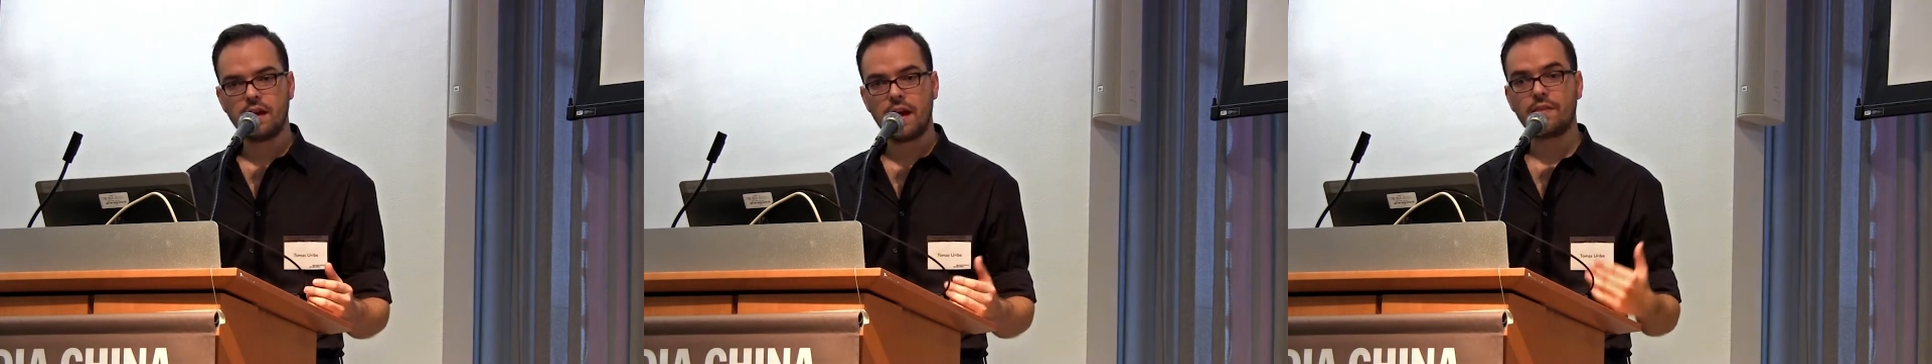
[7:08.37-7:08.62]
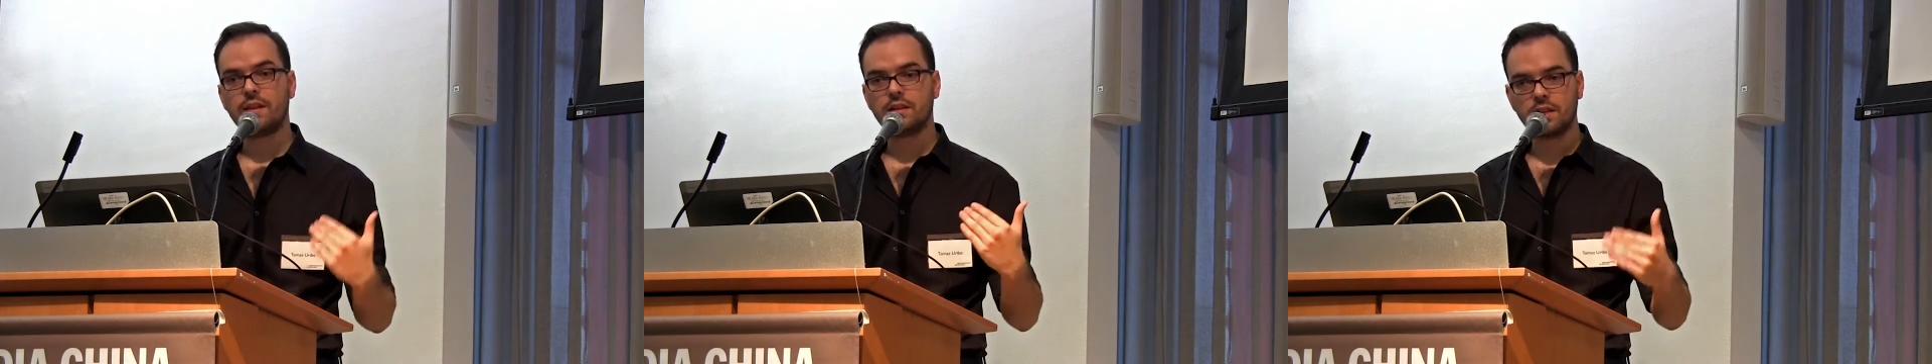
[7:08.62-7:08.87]

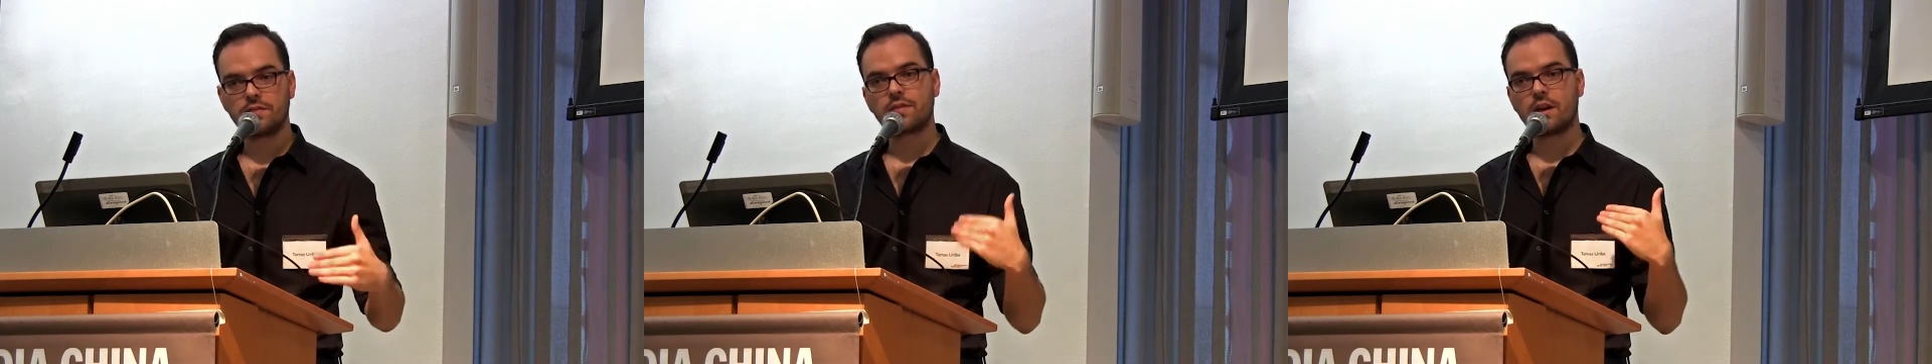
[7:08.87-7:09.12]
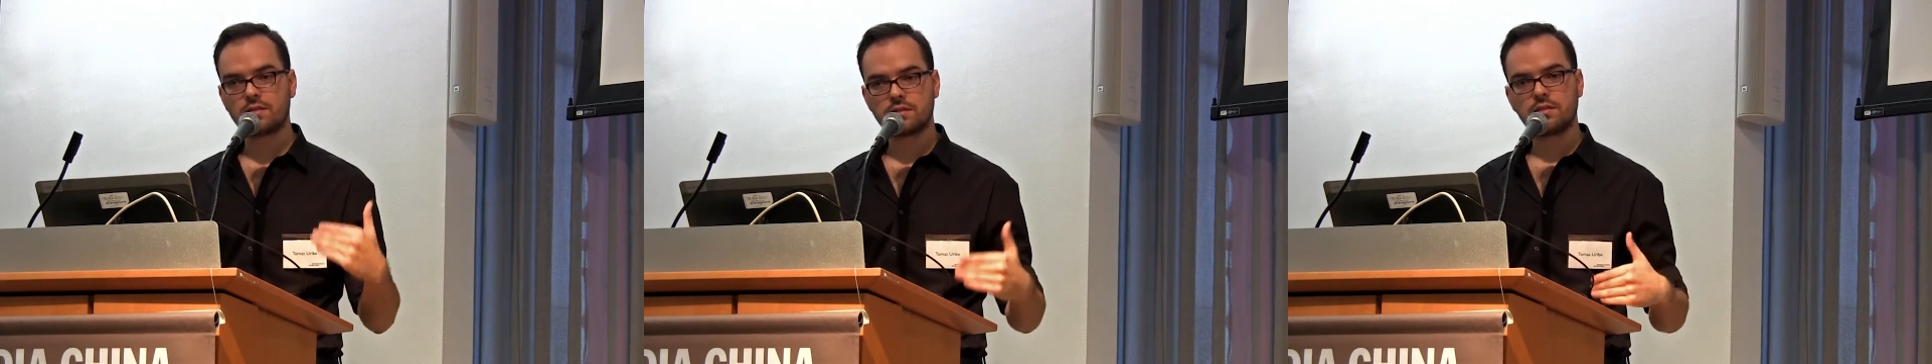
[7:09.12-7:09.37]
and they live
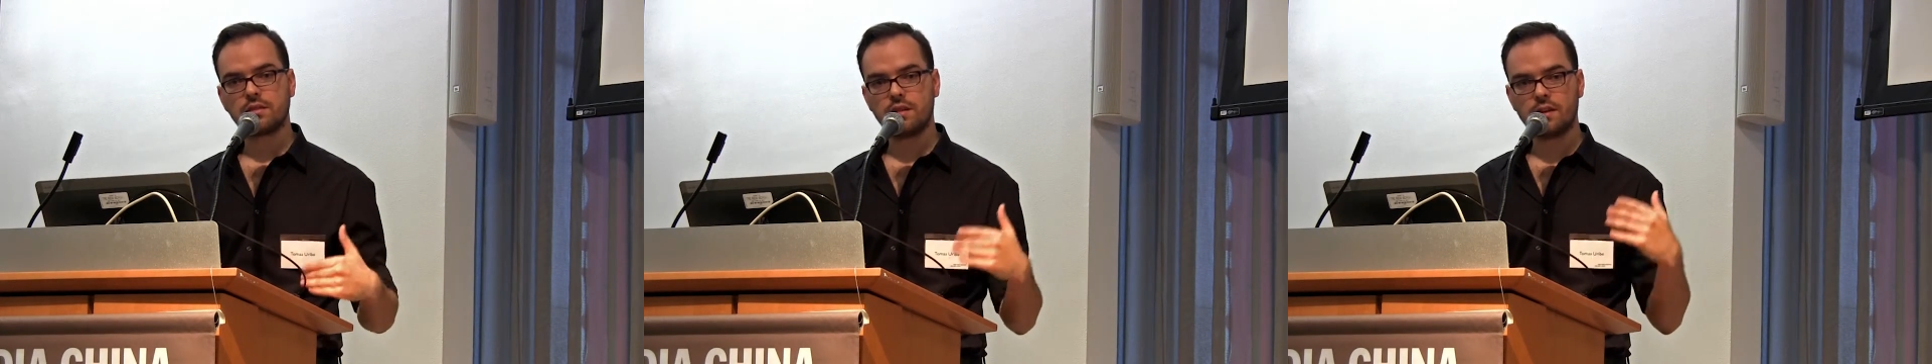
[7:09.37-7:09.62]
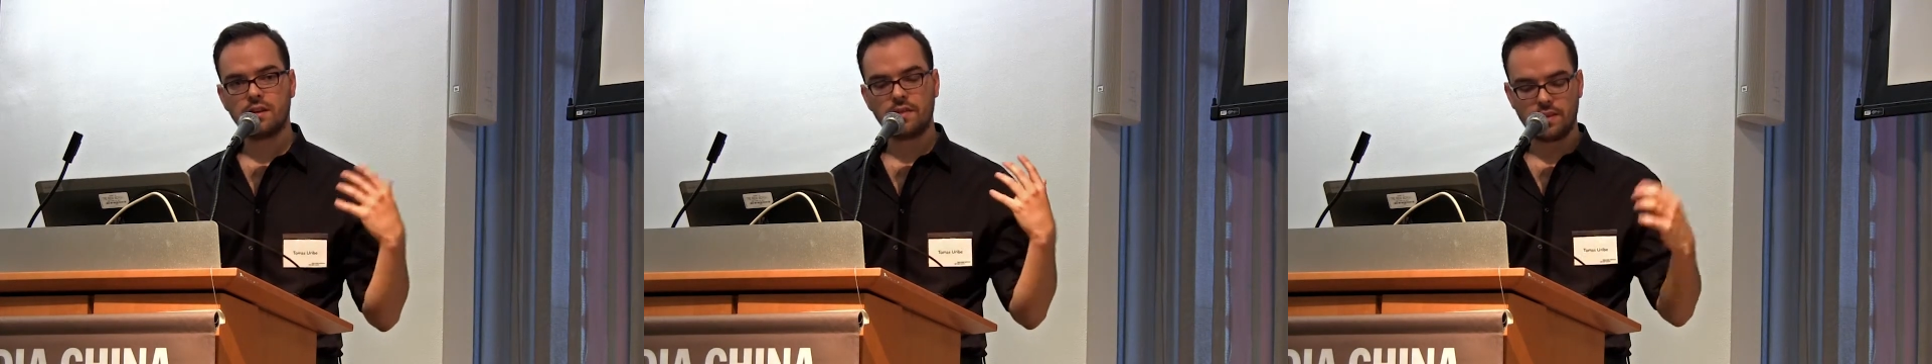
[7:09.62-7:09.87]

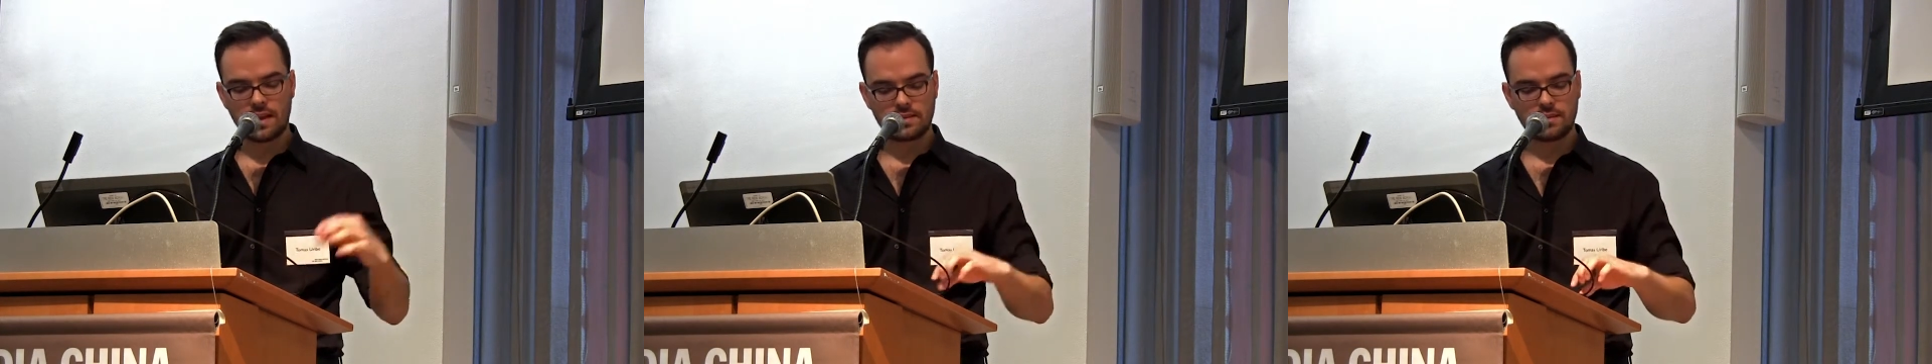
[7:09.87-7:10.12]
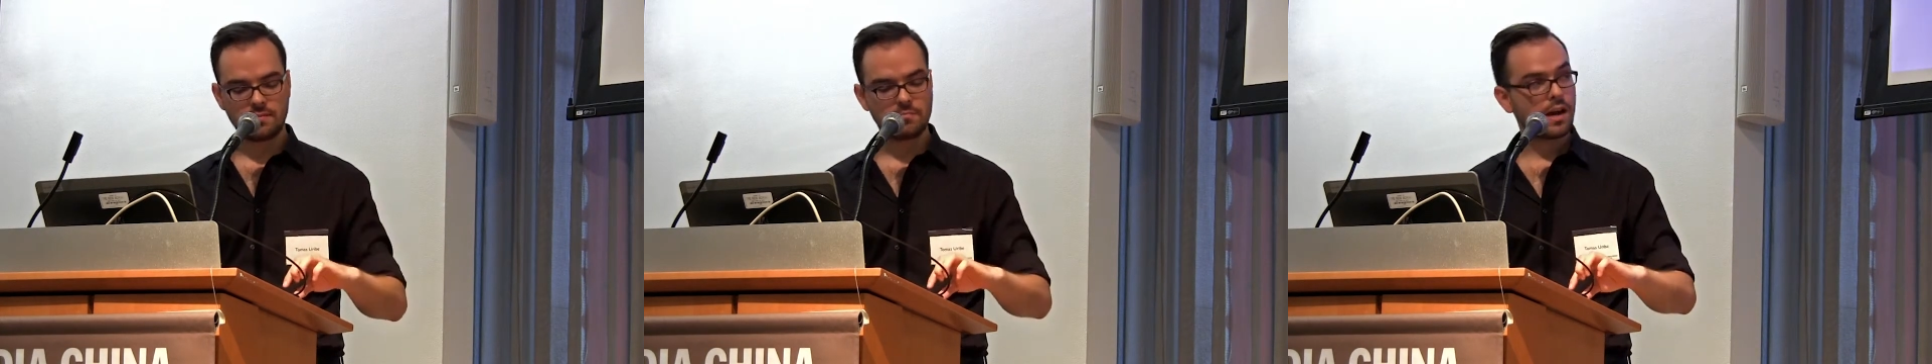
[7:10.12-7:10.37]
constantly in that
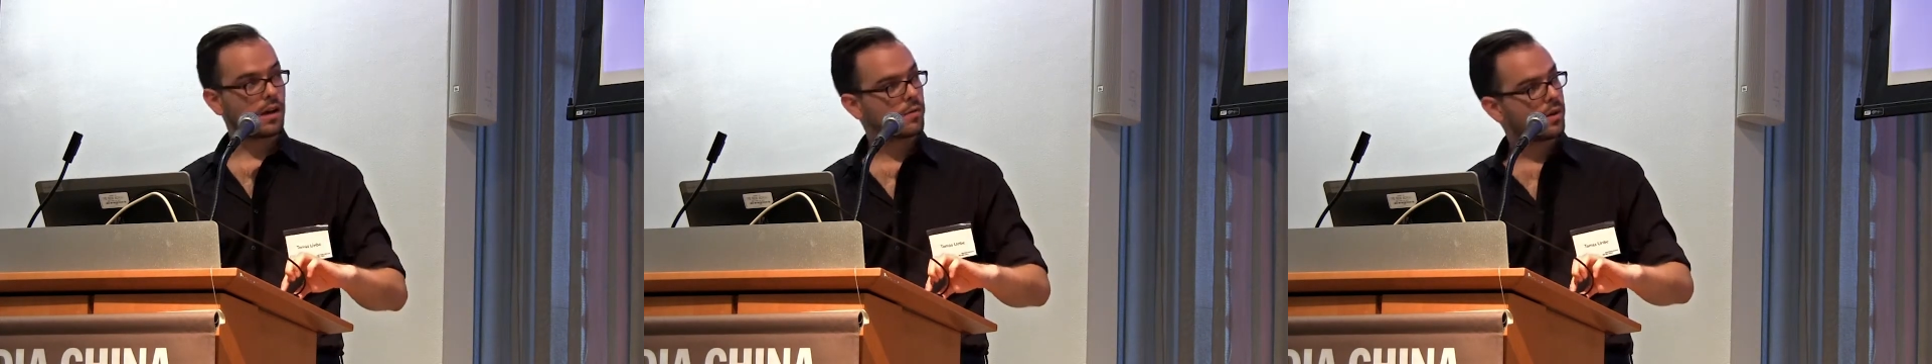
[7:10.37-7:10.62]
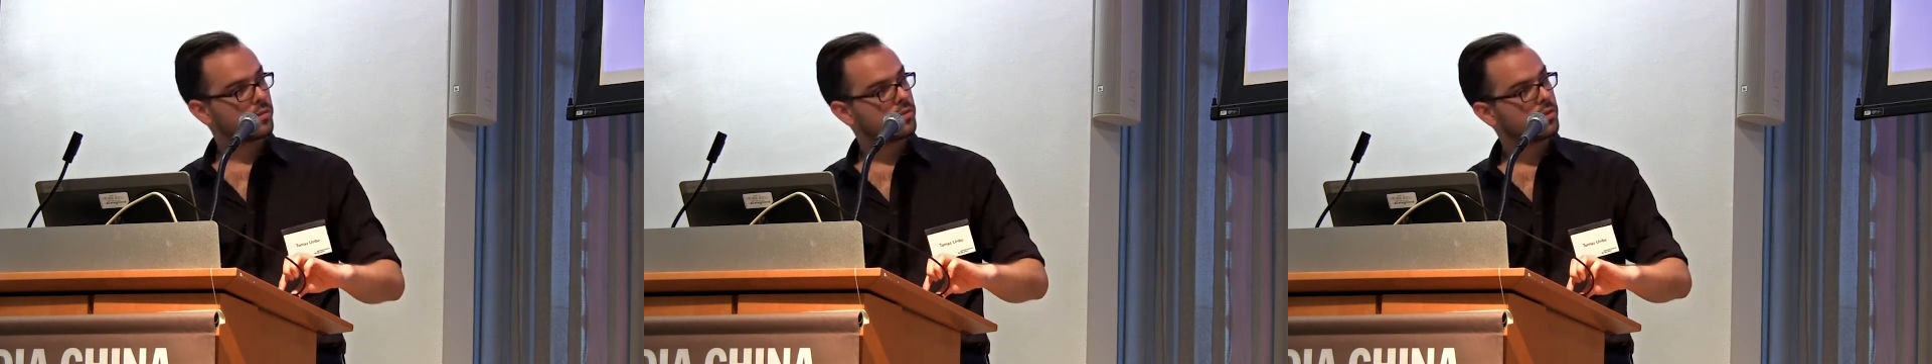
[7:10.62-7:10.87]
same
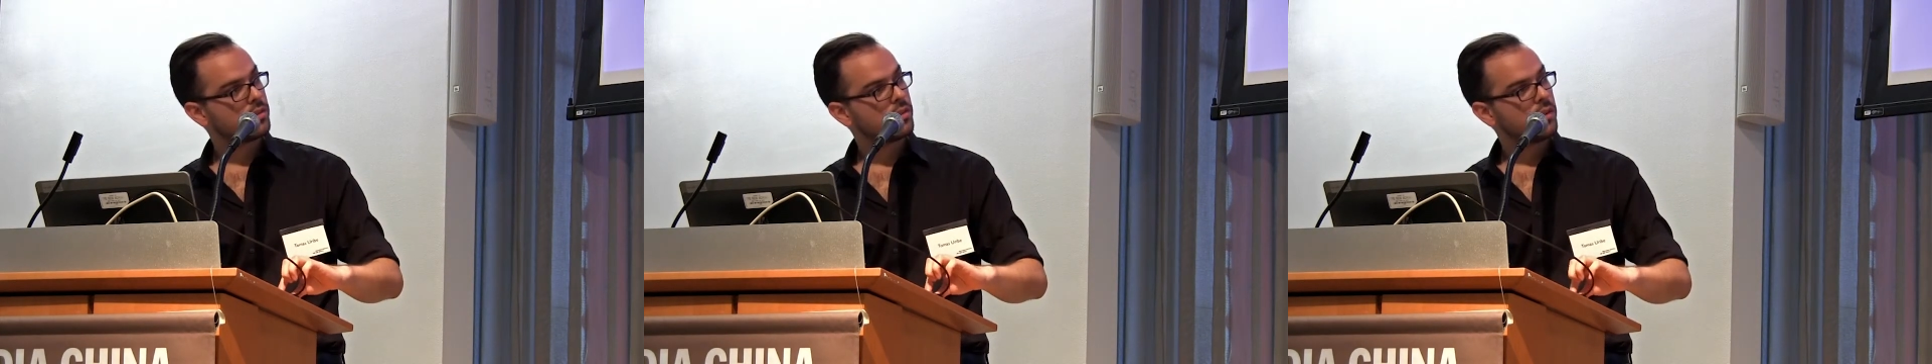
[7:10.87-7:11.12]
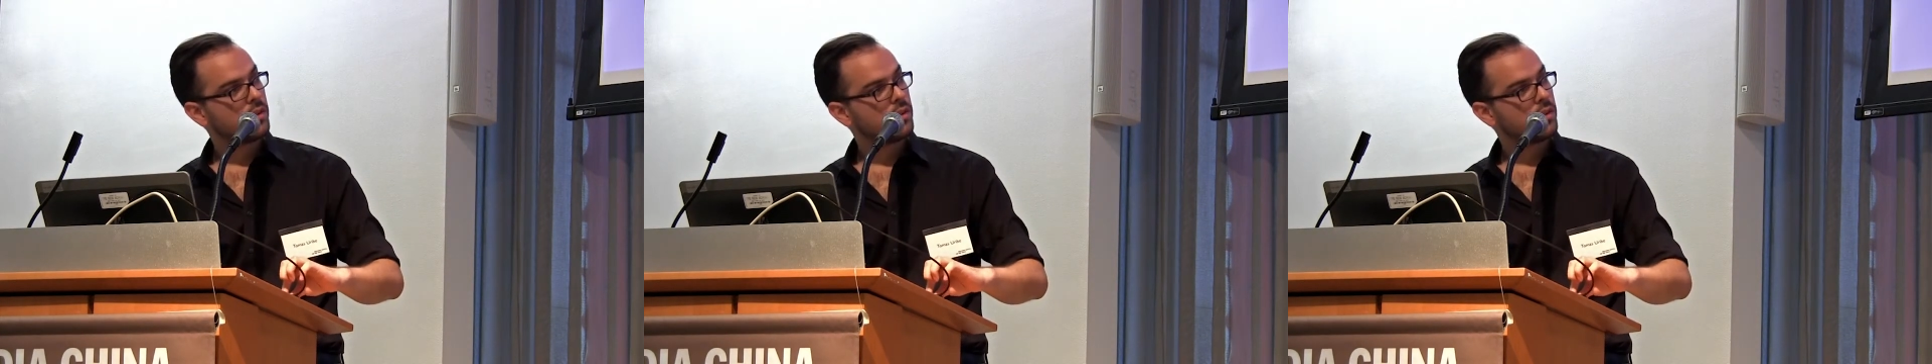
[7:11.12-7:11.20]
background.